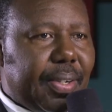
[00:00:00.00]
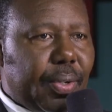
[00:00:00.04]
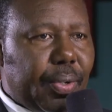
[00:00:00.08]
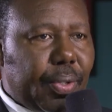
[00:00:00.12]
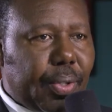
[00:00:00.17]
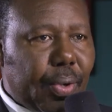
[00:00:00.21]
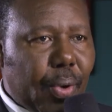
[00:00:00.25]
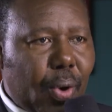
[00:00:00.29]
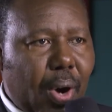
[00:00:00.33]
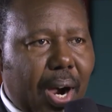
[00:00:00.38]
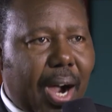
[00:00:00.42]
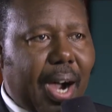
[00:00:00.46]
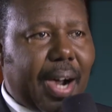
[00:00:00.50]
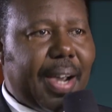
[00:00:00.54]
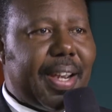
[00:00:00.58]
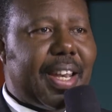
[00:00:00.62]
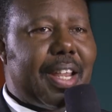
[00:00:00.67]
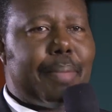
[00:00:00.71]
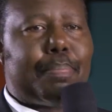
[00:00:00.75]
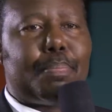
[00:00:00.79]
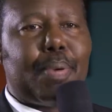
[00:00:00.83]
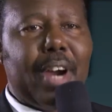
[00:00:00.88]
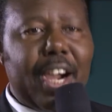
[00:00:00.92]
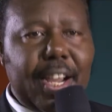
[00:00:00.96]
You are
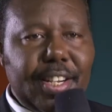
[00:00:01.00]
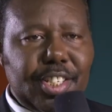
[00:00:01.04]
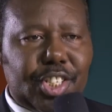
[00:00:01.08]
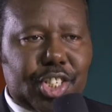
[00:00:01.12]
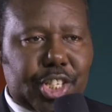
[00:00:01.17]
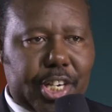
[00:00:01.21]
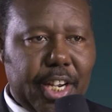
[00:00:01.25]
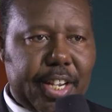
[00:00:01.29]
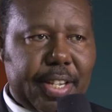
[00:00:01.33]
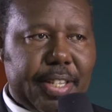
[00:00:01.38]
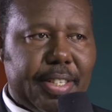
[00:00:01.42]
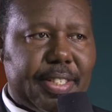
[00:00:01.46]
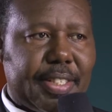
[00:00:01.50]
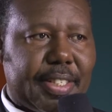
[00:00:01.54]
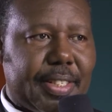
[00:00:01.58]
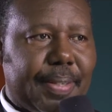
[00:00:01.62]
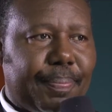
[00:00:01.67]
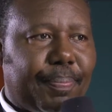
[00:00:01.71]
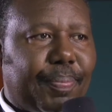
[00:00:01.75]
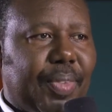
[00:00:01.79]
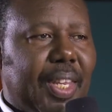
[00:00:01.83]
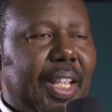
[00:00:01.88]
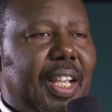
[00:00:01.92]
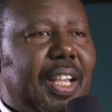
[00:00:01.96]
the branches.
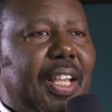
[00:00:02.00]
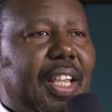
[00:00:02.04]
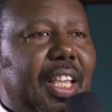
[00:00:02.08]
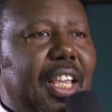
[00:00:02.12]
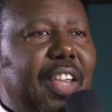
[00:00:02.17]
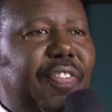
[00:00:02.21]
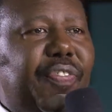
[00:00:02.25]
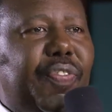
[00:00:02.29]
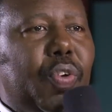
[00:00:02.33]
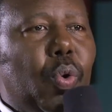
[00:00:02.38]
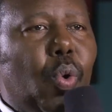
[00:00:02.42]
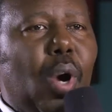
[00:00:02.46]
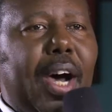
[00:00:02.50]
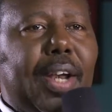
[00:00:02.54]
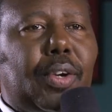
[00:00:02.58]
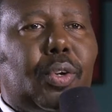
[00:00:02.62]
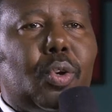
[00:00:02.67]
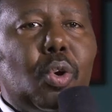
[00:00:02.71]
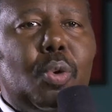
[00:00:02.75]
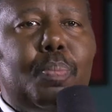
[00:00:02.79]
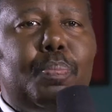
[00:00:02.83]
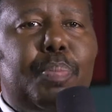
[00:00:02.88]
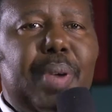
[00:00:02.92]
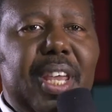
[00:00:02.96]
If you want
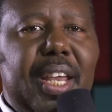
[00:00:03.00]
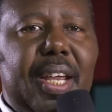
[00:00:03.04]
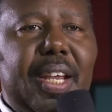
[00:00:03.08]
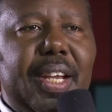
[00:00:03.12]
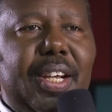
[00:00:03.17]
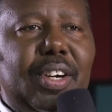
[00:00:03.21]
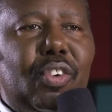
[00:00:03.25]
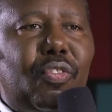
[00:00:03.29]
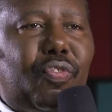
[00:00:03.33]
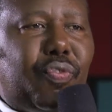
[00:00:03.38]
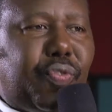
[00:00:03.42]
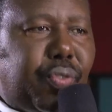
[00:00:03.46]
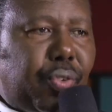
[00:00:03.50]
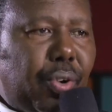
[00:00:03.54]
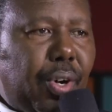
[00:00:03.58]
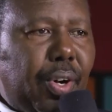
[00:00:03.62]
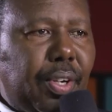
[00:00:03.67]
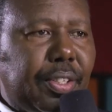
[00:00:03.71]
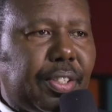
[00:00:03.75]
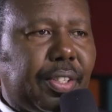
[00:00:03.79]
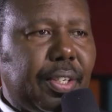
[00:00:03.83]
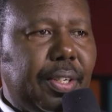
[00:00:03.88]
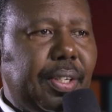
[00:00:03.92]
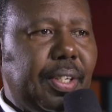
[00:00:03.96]
to bear
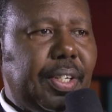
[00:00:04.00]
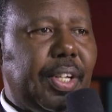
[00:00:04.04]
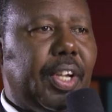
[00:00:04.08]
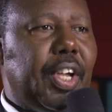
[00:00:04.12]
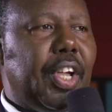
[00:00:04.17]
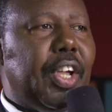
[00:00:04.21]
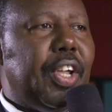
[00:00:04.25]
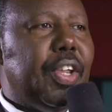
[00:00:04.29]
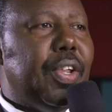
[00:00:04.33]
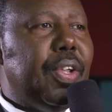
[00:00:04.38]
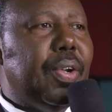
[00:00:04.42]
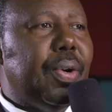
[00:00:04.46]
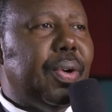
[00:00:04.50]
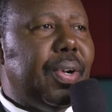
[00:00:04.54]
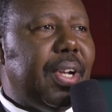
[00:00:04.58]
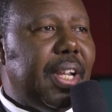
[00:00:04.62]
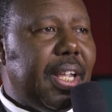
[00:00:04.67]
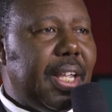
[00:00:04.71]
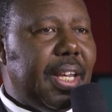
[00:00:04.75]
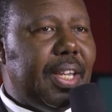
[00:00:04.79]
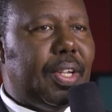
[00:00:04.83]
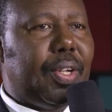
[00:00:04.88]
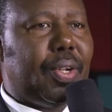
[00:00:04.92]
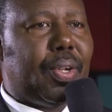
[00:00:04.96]
fruit, you
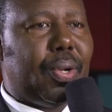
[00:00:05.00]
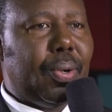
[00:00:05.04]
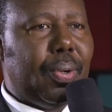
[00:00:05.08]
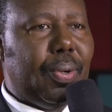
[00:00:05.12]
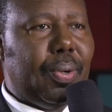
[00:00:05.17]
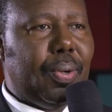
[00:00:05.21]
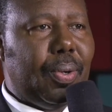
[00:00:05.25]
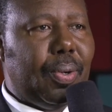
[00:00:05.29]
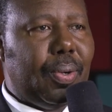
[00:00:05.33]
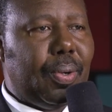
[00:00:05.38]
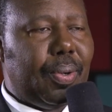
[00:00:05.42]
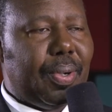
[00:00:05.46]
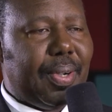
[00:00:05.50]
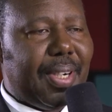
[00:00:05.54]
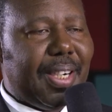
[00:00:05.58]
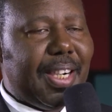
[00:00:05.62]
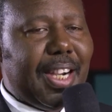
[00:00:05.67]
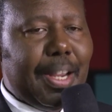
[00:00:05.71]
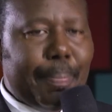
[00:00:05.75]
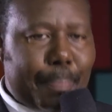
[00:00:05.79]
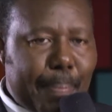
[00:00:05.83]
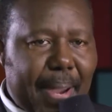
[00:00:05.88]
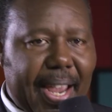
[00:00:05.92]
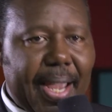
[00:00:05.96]
need to
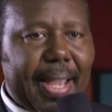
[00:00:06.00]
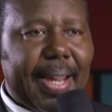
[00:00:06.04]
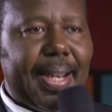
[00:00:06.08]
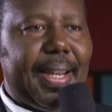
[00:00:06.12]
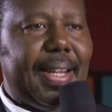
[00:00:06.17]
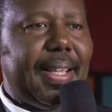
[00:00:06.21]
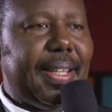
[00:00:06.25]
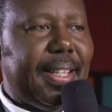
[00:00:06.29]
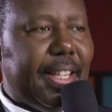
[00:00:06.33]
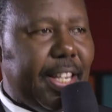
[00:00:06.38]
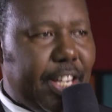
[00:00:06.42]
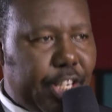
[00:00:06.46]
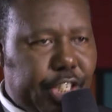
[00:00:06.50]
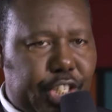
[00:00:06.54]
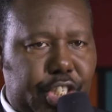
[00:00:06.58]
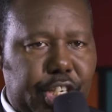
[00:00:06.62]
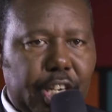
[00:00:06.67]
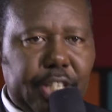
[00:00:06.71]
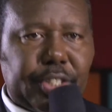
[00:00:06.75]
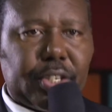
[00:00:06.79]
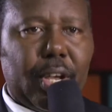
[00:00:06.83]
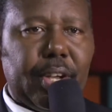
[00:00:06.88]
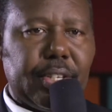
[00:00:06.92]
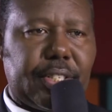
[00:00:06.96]
remain in
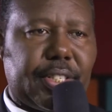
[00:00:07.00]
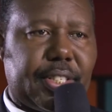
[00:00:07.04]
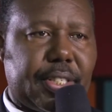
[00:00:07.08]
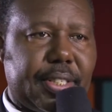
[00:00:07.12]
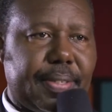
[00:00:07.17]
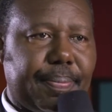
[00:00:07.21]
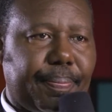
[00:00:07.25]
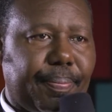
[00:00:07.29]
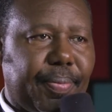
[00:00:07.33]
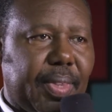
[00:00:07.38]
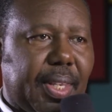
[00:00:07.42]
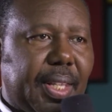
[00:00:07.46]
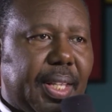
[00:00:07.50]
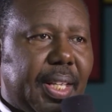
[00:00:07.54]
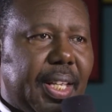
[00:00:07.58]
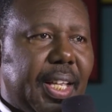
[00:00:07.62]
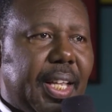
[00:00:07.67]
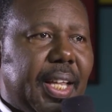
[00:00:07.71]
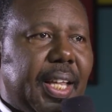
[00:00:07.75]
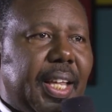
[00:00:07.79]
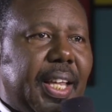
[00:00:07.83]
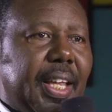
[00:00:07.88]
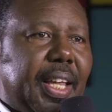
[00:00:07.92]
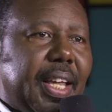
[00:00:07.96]
Jesus.
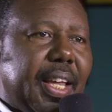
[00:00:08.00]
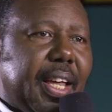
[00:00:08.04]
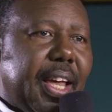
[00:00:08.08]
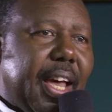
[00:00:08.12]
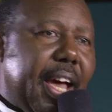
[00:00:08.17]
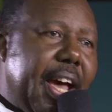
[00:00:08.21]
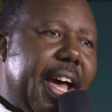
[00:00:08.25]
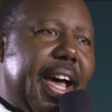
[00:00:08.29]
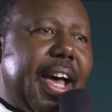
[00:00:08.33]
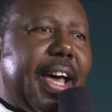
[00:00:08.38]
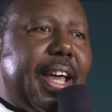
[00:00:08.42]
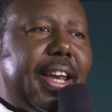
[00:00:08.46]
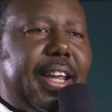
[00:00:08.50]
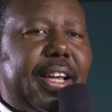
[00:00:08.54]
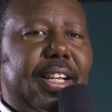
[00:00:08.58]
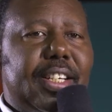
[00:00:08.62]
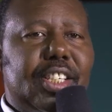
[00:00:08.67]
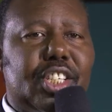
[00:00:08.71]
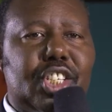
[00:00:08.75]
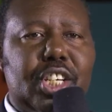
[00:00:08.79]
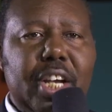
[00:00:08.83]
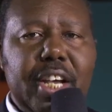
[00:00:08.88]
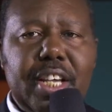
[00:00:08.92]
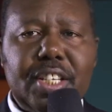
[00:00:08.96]

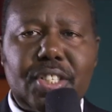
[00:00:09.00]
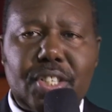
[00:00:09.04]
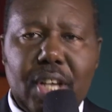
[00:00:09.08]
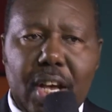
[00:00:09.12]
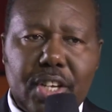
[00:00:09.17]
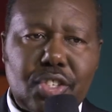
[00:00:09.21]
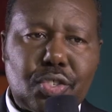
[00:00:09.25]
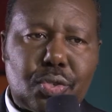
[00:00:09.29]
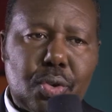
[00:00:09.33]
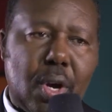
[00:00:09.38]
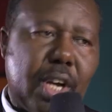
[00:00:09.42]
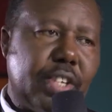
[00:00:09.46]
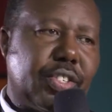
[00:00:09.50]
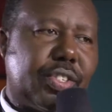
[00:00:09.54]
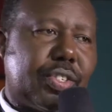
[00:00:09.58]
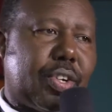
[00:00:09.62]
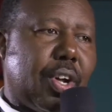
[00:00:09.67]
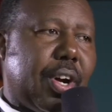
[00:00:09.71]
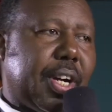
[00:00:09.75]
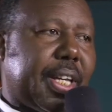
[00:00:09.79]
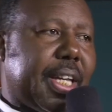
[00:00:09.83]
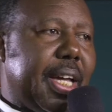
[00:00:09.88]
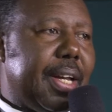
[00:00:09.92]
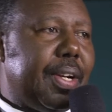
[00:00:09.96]
And Jesus was
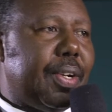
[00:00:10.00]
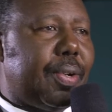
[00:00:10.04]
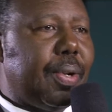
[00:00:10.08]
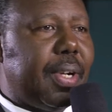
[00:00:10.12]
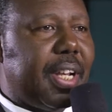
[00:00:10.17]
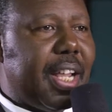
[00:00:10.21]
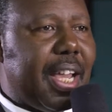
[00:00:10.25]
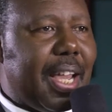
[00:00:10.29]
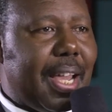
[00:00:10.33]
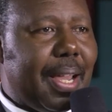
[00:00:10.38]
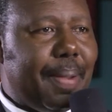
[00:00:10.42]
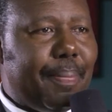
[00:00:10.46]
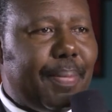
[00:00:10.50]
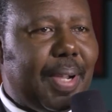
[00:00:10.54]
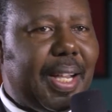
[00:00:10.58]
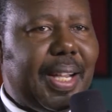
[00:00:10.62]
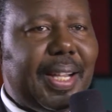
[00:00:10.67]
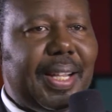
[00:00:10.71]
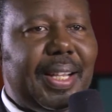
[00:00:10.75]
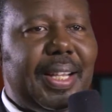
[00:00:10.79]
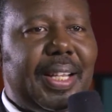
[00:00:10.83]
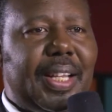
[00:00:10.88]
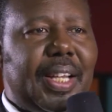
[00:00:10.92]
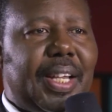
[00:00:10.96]
talking to
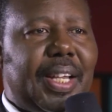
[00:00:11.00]
them,